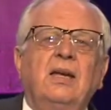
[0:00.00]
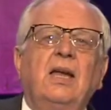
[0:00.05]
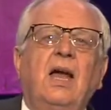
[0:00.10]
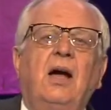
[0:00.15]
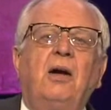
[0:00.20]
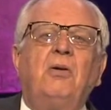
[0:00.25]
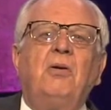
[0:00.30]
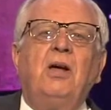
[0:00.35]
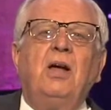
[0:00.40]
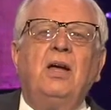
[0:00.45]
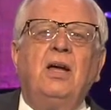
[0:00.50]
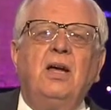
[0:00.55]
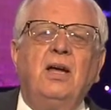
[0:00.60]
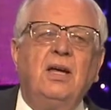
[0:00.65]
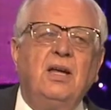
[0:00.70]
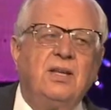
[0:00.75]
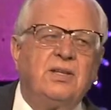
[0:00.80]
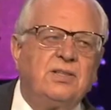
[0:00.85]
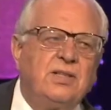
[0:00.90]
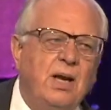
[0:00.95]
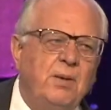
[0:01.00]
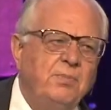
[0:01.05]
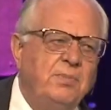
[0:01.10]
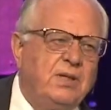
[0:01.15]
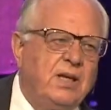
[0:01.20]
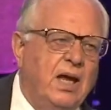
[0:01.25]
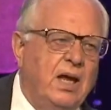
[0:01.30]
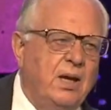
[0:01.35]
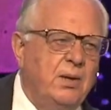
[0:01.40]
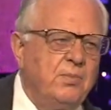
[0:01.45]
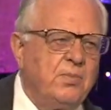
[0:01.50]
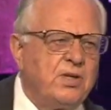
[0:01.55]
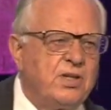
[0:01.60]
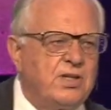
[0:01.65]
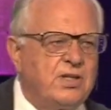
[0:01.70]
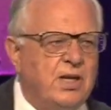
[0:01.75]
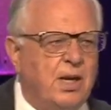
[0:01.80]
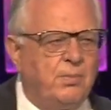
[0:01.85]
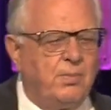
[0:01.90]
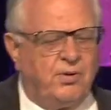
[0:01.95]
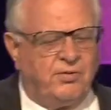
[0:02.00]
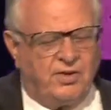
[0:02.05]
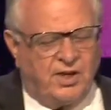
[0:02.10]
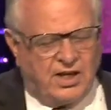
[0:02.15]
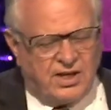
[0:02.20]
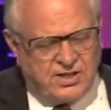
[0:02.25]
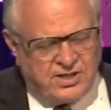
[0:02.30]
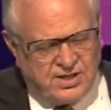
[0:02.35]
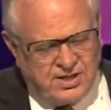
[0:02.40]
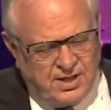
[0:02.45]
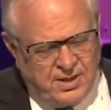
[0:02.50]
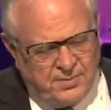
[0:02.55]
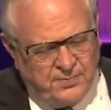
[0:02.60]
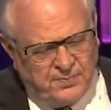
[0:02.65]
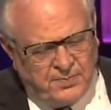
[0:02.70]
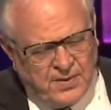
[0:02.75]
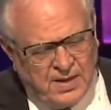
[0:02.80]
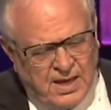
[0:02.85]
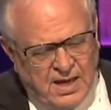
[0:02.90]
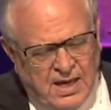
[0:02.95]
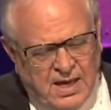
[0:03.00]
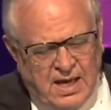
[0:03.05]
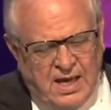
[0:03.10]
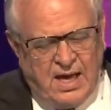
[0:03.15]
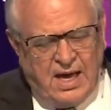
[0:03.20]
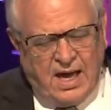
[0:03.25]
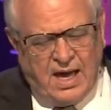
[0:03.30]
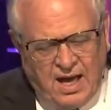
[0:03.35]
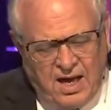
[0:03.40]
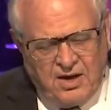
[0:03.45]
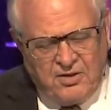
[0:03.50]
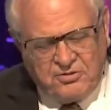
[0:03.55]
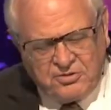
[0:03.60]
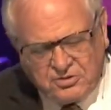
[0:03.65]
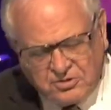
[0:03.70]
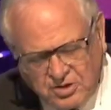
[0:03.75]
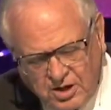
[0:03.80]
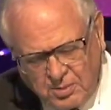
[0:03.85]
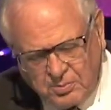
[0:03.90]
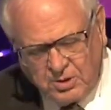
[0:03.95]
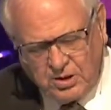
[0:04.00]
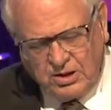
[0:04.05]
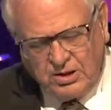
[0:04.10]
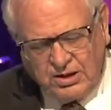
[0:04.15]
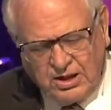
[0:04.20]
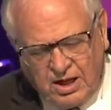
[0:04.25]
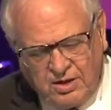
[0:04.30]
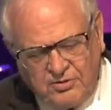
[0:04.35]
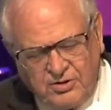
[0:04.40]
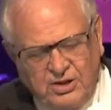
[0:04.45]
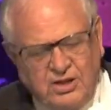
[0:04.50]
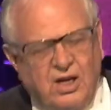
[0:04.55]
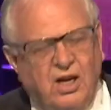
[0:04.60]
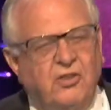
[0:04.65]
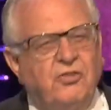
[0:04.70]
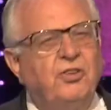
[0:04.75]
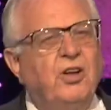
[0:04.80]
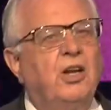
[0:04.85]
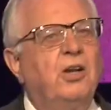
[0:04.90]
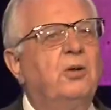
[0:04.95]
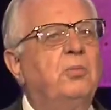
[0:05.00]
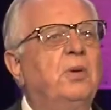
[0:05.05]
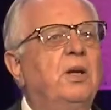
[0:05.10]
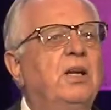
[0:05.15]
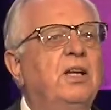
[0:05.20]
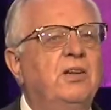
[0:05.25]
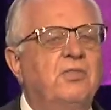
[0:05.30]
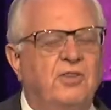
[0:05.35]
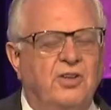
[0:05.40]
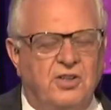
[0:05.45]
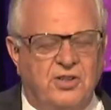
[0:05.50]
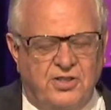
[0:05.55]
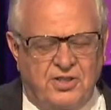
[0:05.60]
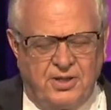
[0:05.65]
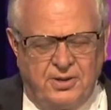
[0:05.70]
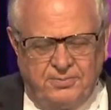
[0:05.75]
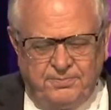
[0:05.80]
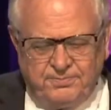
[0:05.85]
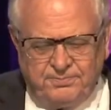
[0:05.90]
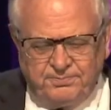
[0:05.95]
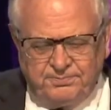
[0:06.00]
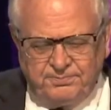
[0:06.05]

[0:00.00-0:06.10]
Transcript: Now, sometimes some of us have trouble loving our fellow believers.